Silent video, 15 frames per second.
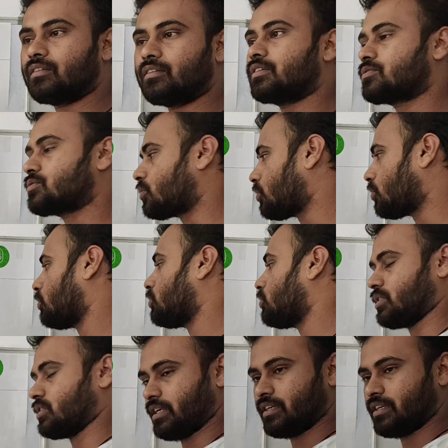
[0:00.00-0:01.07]
the score
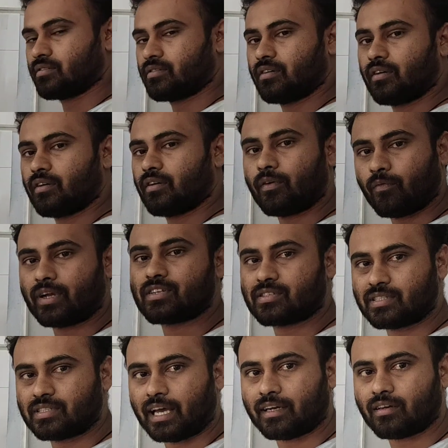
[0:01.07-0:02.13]
sheets
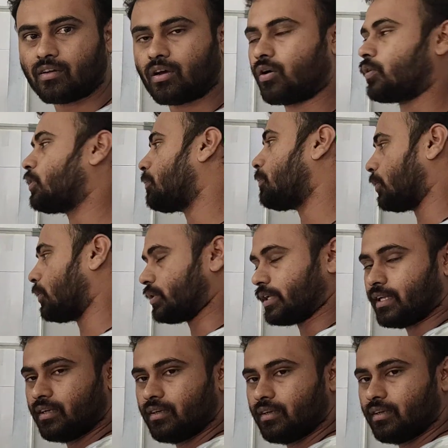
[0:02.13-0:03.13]
once done on the portal,